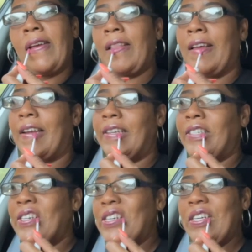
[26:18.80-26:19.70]
that I
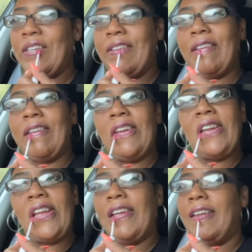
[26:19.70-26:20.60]
show you,
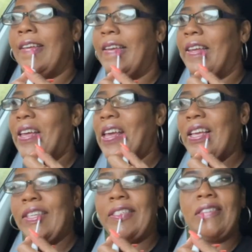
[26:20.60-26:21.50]
then it, it,
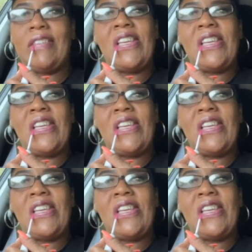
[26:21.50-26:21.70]
it's